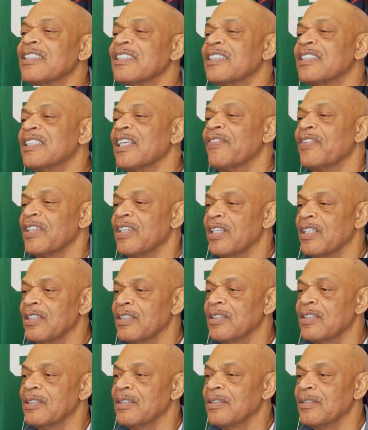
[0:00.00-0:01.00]

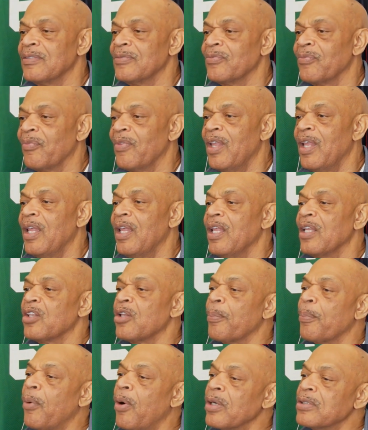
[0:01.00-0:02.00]
dividends. The
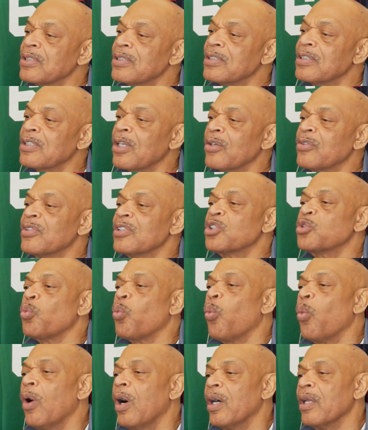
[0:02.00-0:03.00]
Boston Celtics
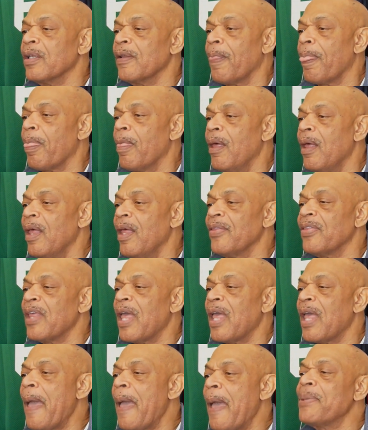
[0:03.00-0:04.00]
won the
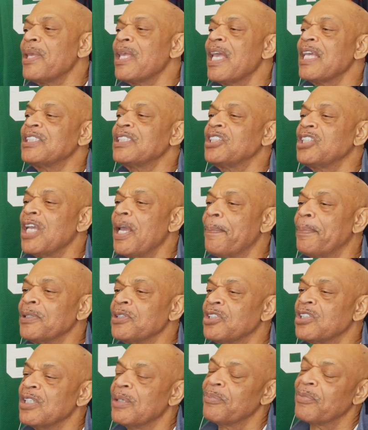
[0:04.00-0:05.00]
NBA
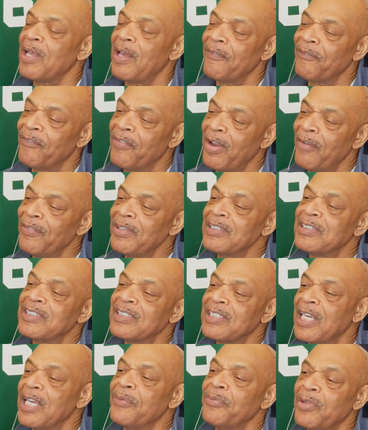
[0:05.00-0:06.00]
championship that very
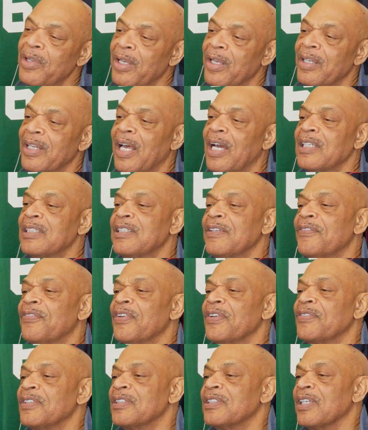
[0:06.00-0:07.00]
same year,
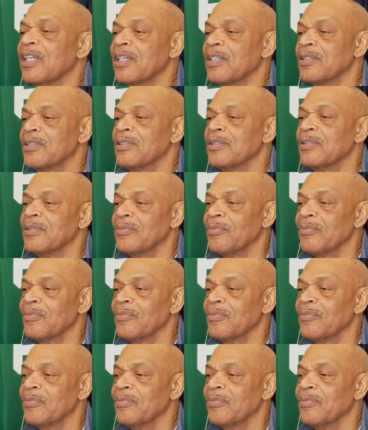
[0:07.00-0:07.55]
1956,